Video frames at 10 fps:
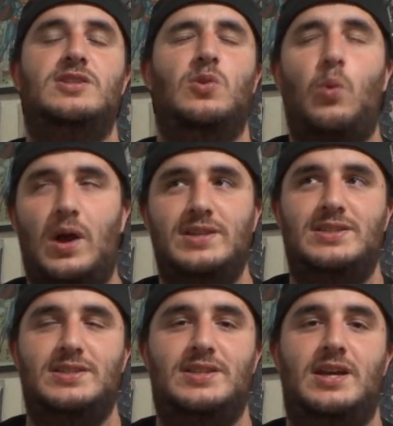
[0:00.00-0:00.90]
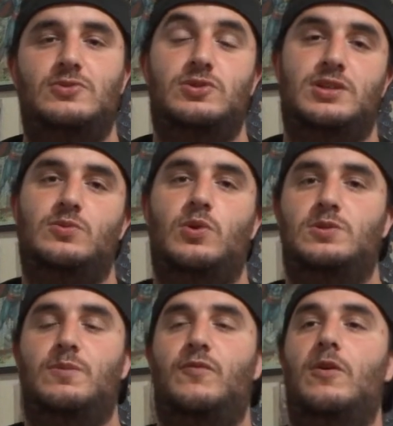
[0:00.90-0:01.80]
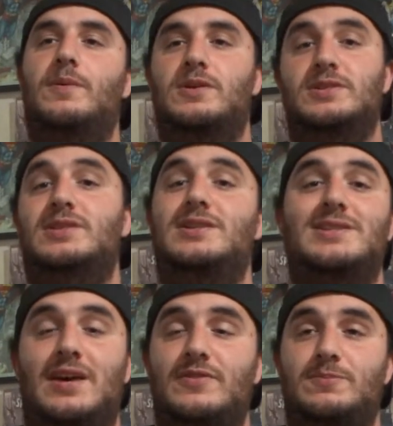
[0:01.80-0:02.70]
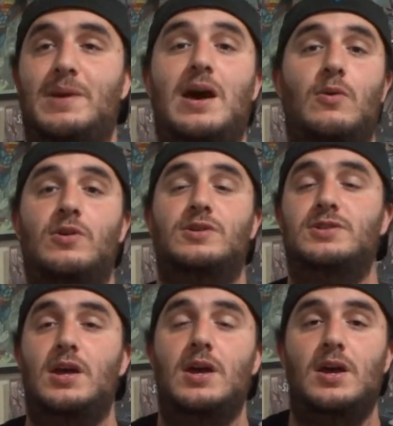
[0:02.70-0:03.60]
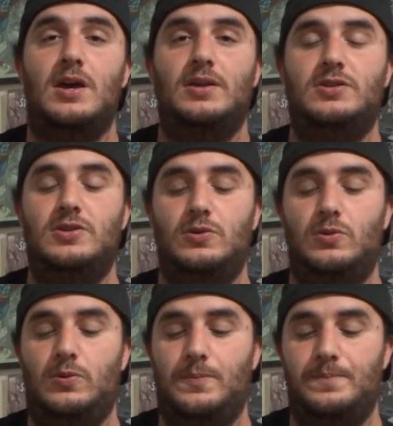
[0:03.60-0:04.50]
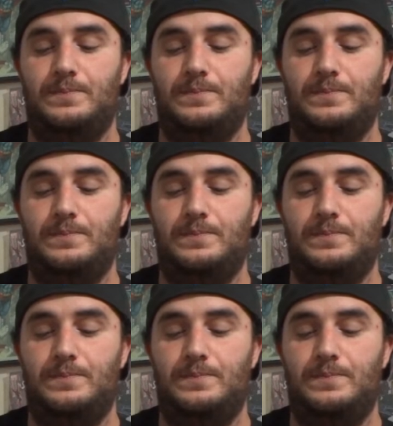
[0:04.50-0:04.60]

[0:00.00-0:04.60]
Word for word: twice as dangerous as it was before, because he doesn't have his powers to